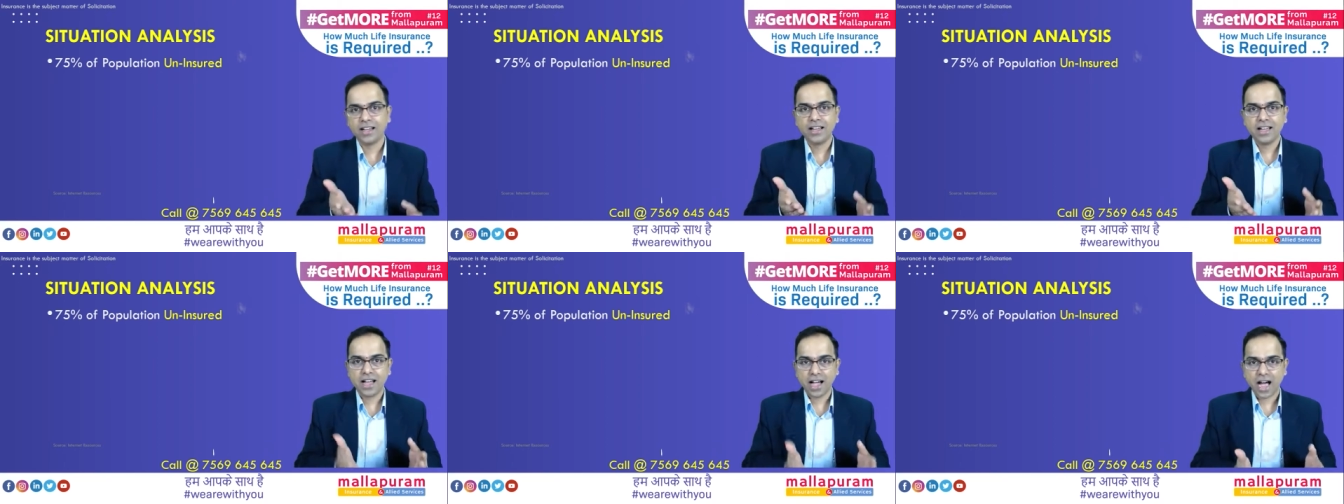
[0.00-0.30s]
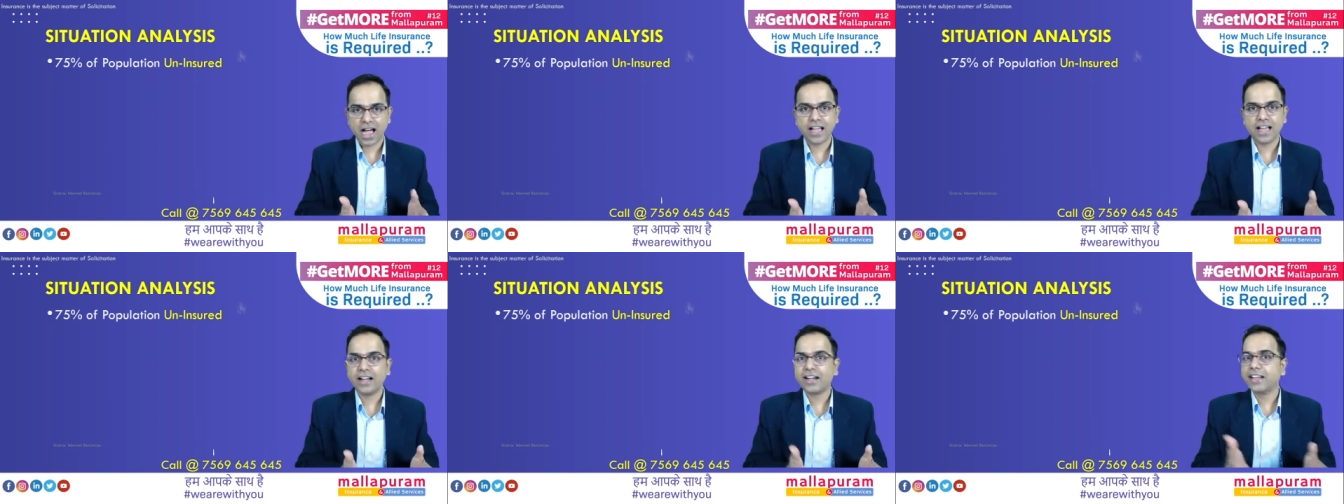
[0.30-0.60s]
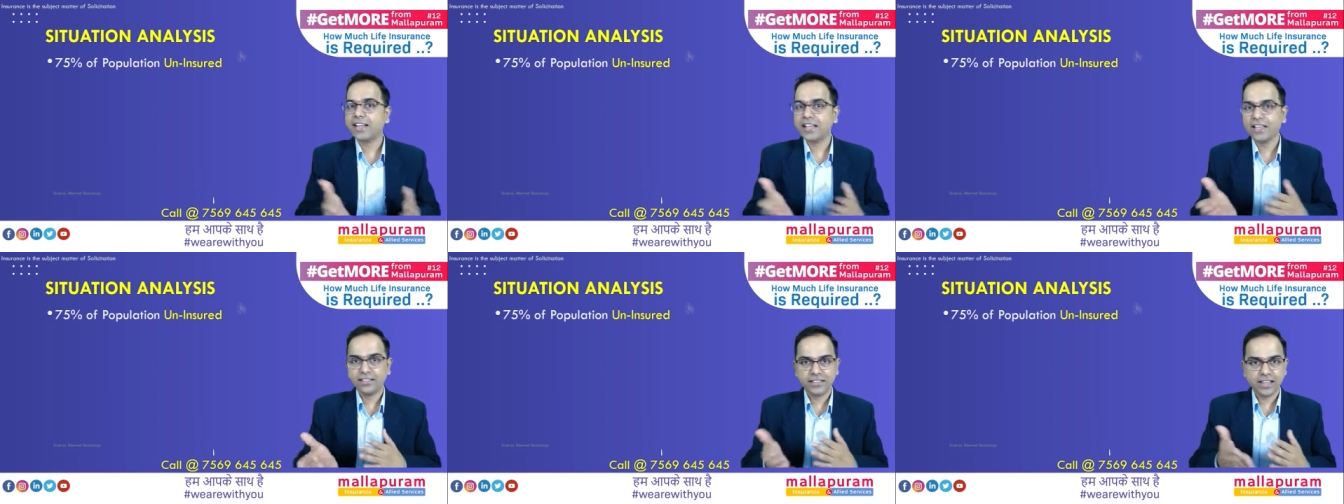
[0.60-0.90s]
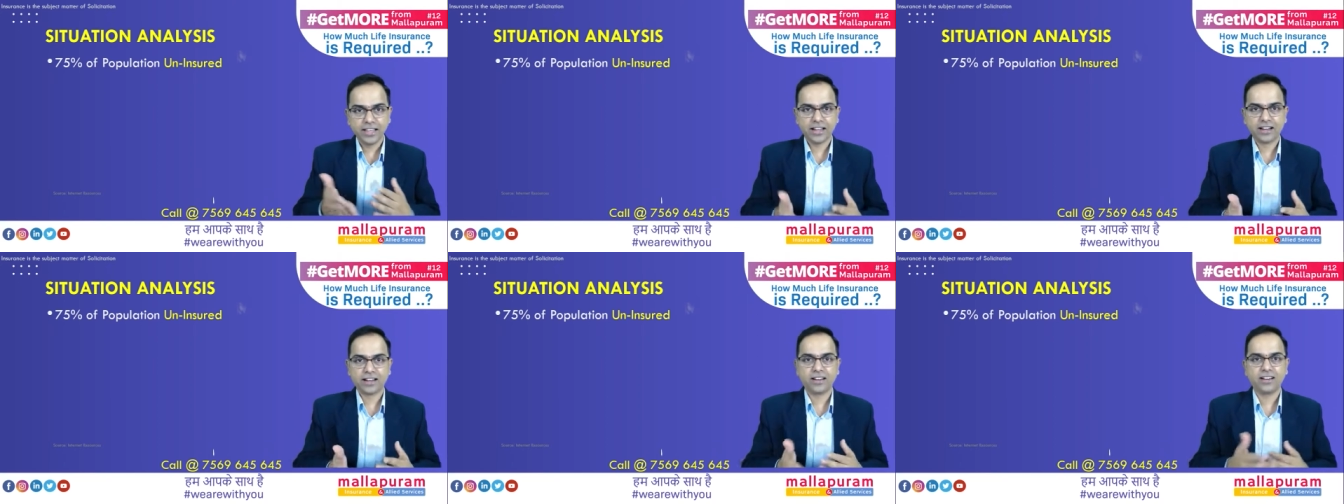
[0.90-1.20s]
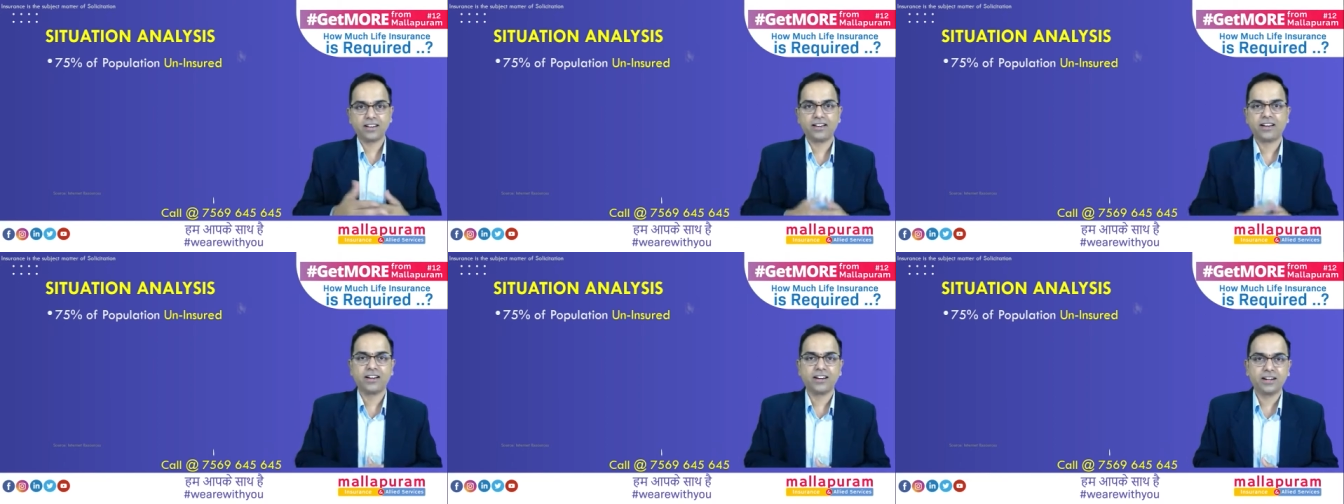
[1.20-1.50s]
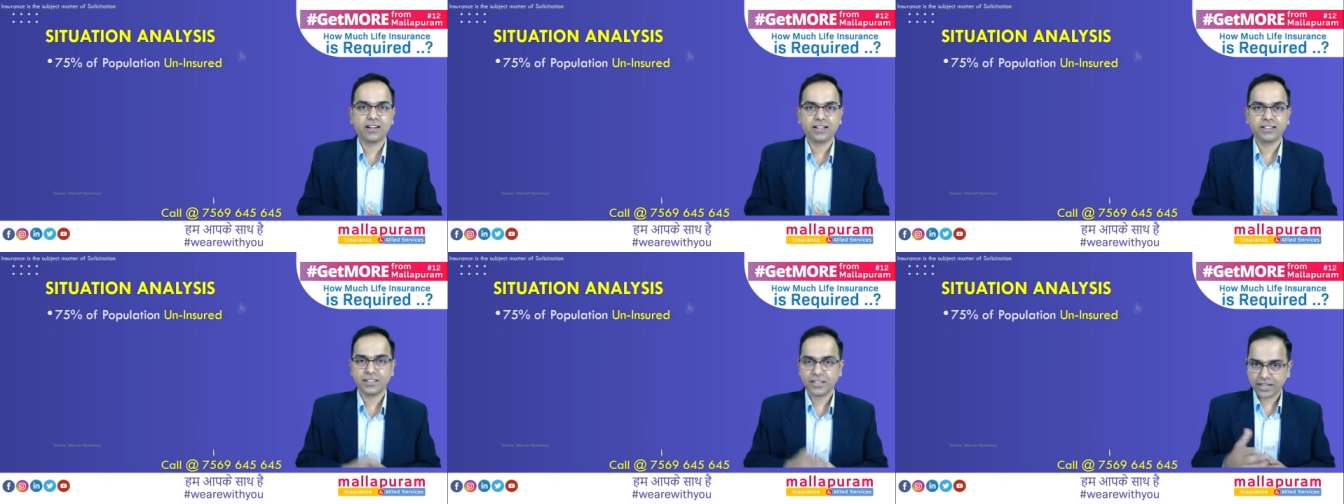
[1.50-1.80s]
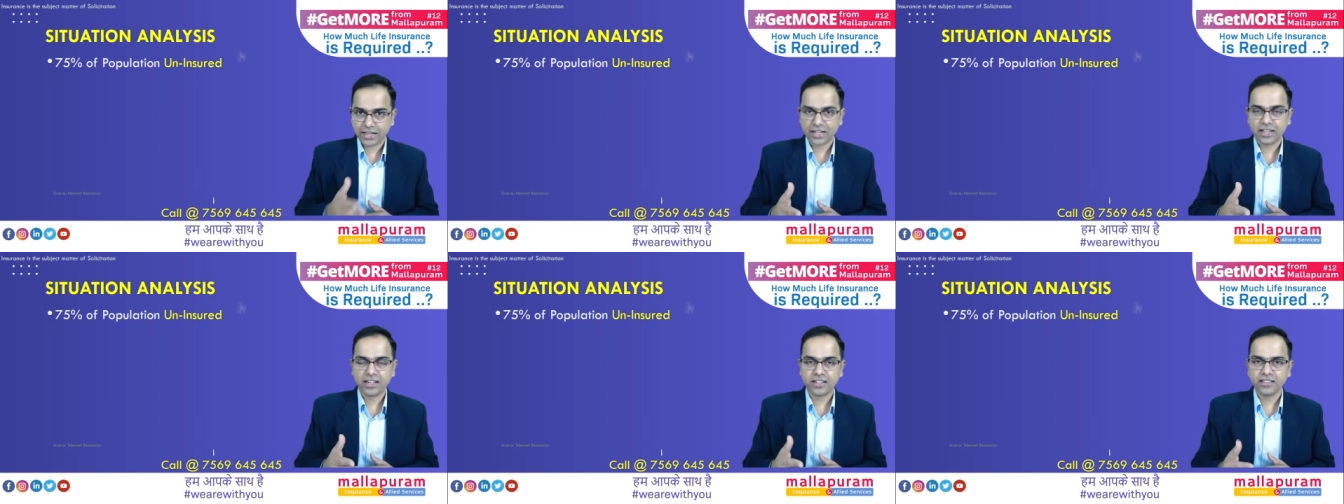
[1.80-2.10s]
IRD in their the
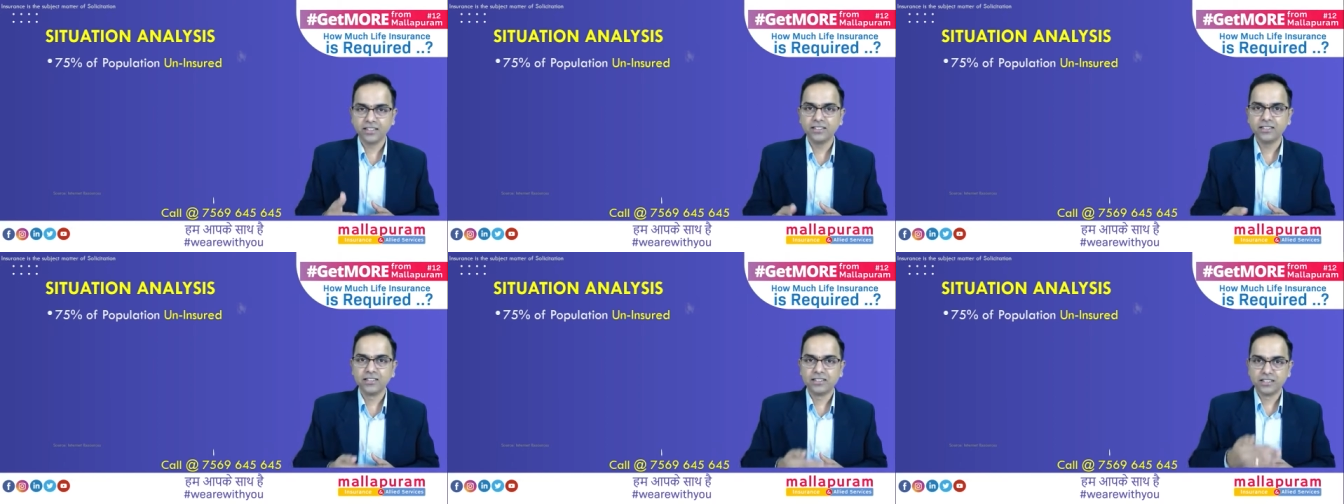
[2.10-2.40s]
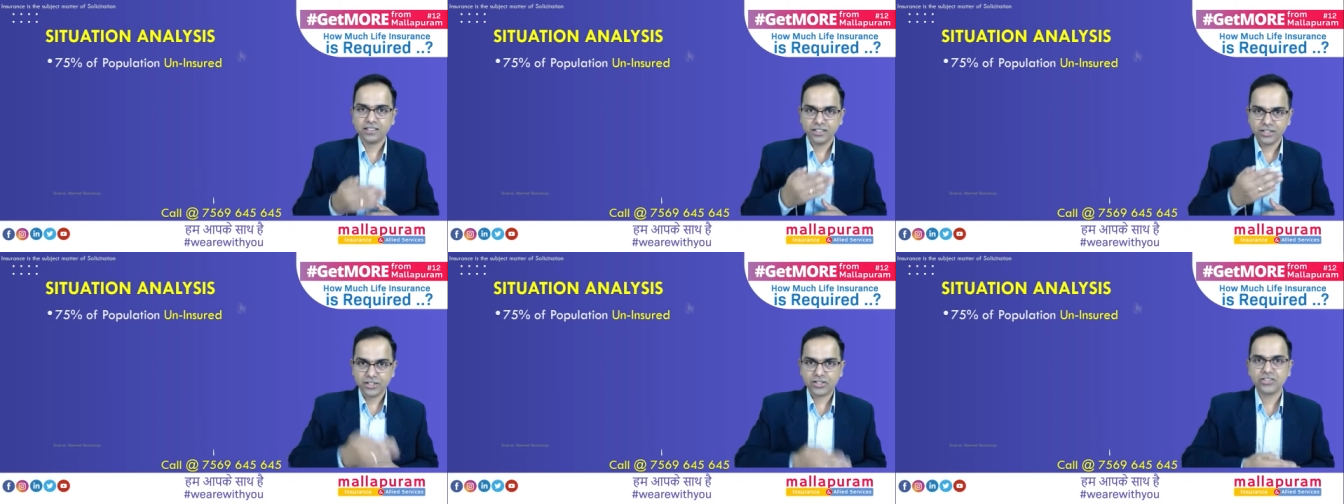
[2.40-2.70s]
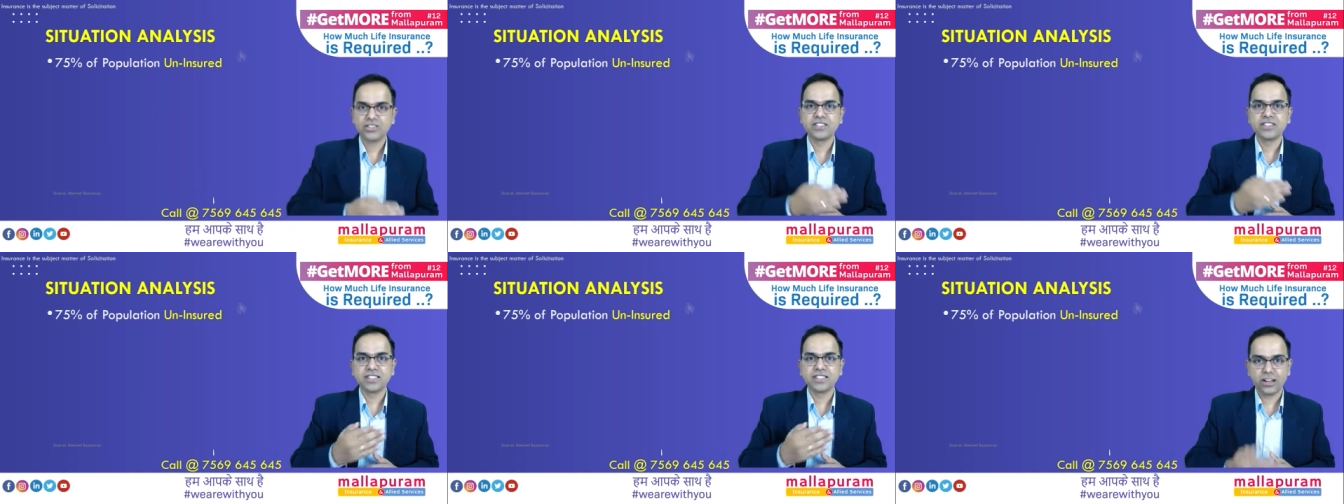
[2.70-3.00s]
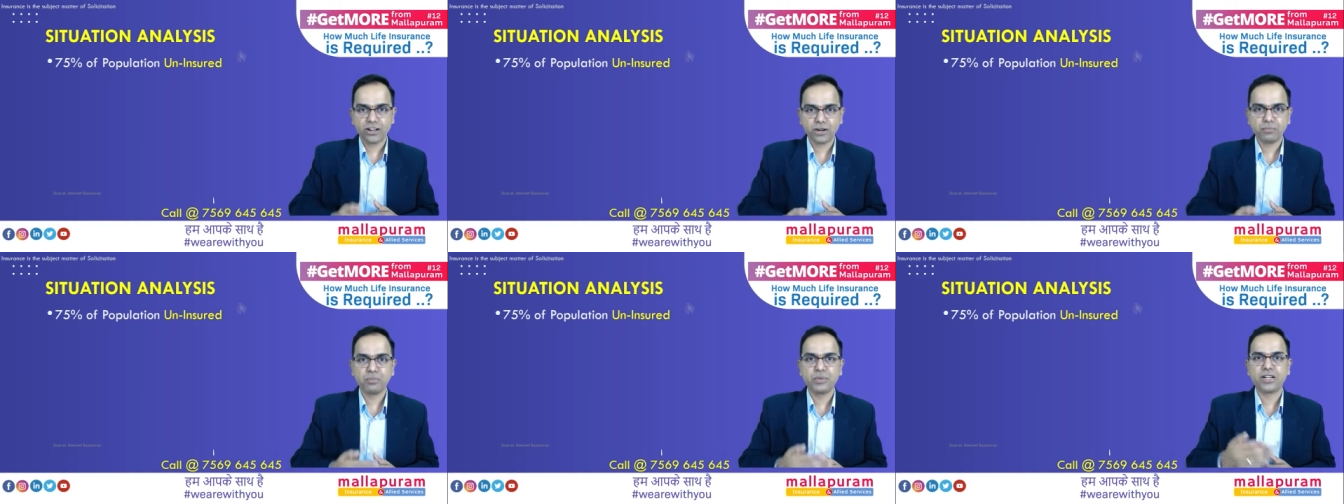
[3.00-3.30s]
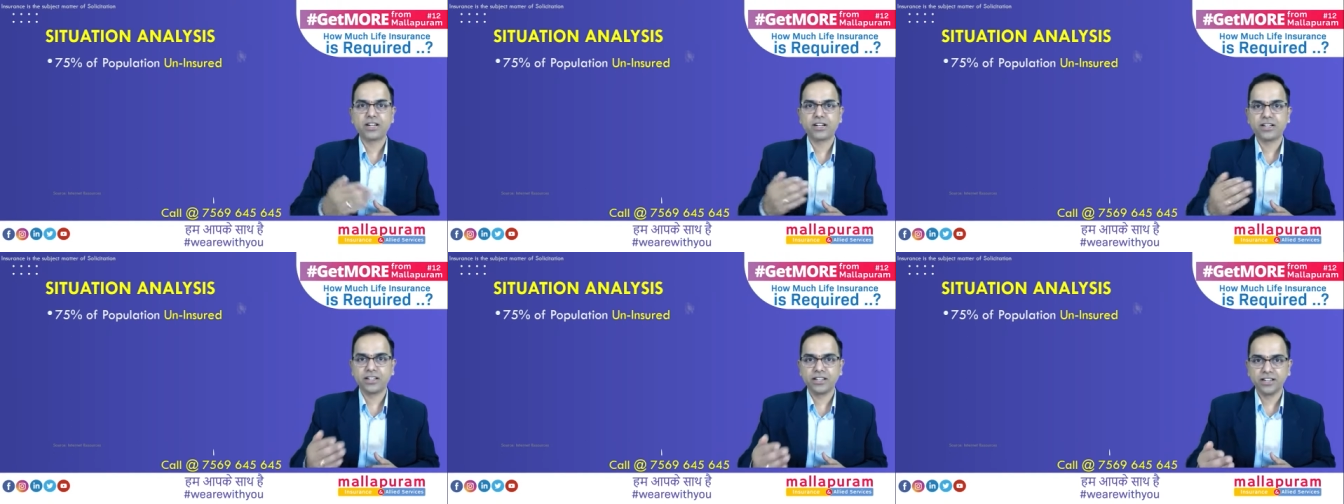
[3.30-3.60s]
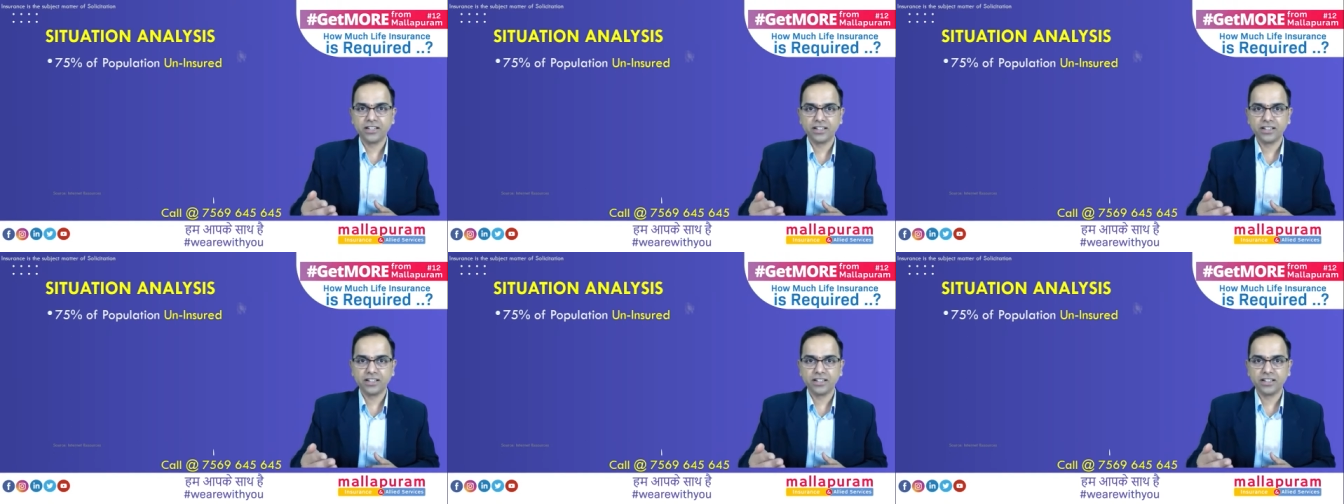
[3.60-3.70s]
regulator, the Insurance Development and